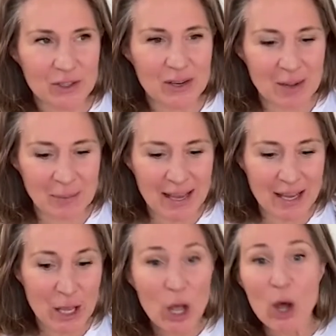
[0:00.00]
And I'm
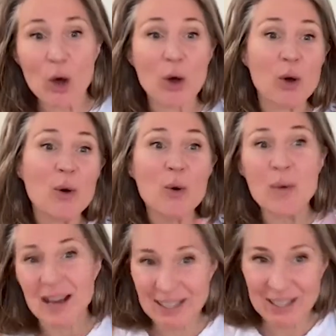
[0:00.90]
like, oh,
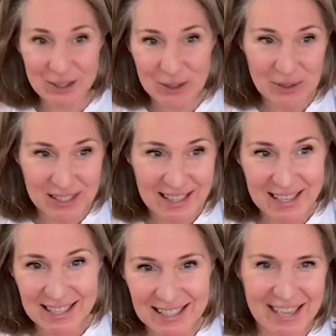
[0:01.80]
wait until you see this.